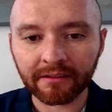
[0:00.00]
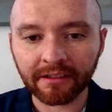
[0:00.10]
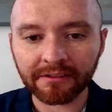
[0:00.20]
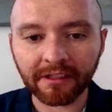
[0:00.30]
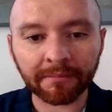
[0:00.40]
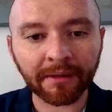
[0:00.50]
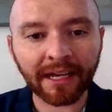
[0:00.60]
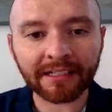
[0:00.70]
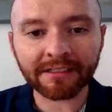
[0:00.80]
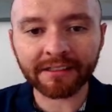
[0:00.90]
Okay, so I
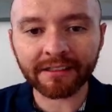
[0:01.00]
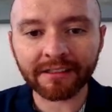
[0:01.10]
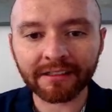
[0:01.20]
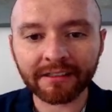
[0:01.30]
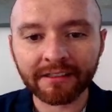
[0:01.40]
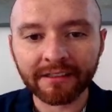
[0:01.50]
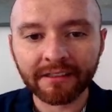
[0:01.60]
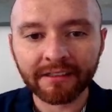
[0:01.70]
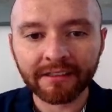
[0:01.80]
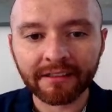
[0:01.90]
passed it.
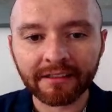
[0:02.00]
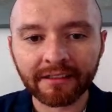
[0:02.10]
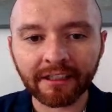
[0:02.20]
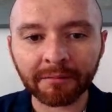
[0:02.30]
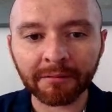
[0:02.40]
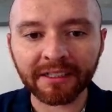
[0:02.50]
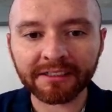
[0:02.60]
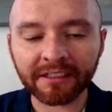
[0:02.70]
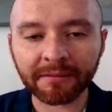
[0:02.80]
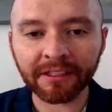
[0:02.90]
Keep in mind it's
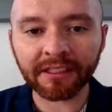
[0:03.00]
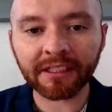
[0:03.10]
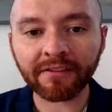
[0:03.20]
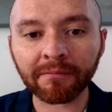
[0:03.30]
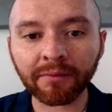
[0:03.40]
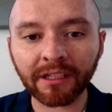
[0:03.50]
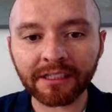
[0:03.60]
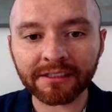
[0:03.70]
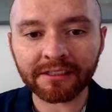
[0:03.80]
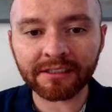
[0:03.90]
going to be different
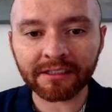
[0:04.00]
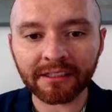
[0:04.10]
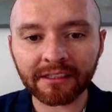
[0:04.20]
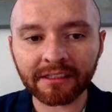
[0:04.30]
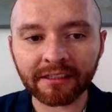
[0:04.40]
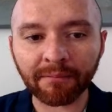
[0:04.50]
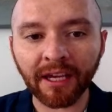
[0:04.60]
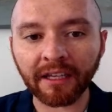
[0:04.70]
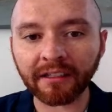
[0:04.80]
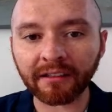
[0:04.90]
places
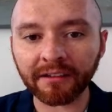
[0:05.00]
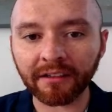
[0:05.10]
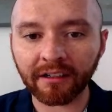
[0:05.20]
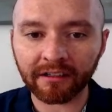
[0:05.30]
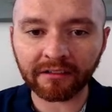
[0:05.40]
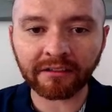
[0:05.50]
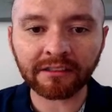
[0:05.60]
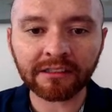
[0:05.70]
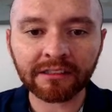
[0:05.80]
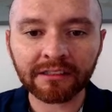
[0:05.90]
depending on the
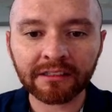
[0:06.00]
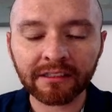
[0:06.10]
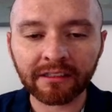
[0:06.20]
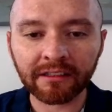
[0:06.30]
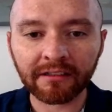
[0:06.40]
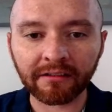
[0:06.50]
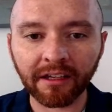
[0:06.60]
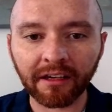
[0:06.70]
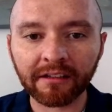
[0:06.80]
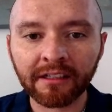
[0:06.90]
article.
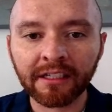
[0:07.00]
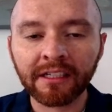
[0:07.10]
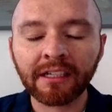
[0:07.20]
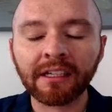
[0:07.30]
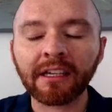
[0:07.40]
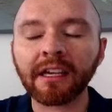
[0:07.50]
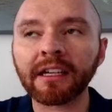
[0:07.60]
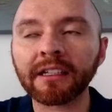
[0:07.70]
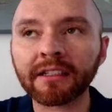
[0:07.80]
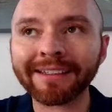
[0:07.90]
Okay,
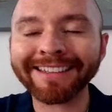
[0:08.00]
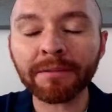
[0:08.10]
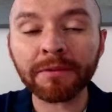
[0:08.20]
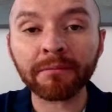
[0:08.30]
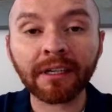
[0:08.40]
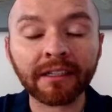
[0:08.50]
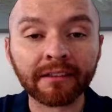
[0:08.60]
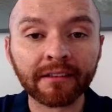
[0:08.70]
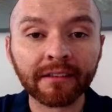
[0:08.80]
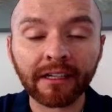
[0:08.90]
and keep in
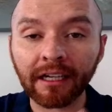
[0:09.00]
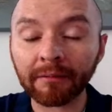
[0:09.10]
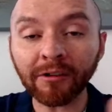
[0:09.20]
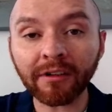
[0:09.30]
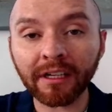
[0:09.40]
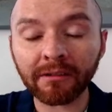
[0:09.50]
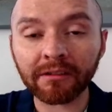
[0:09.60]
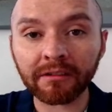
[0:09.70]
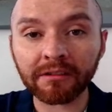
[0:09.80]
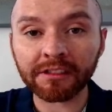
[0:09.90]
mind that I'm okay with
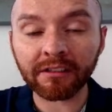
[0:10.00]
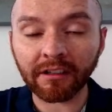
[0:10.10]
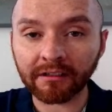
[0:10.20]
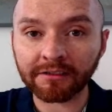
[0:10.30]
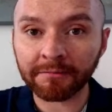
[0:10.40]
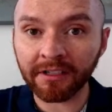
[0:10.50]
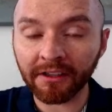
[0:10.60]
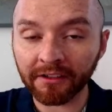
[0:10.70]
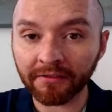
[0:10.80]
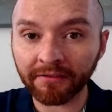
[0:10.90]
you using articles from
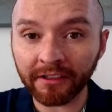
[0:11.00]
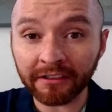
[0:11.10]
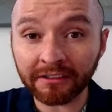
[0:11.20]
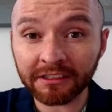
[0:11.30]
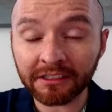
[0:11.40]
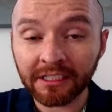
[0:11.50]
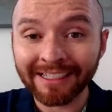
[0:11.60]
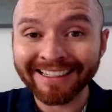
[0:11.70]
other fields